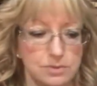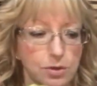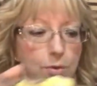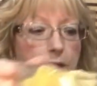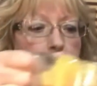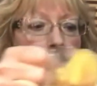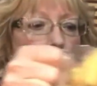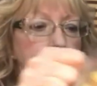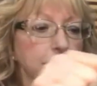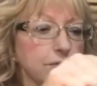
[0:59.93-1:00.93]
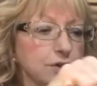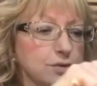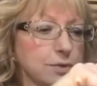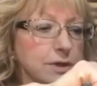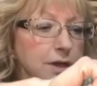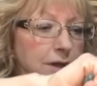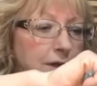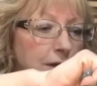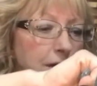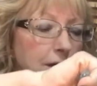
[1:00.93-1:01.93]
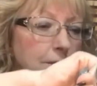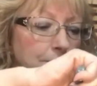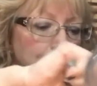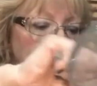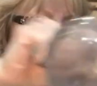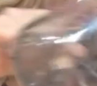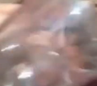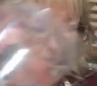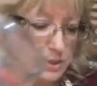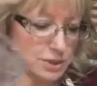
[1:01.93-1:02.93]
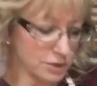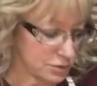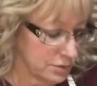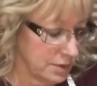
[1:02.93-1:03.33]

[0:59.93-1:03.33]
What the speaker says: So for the first one, you put the ginger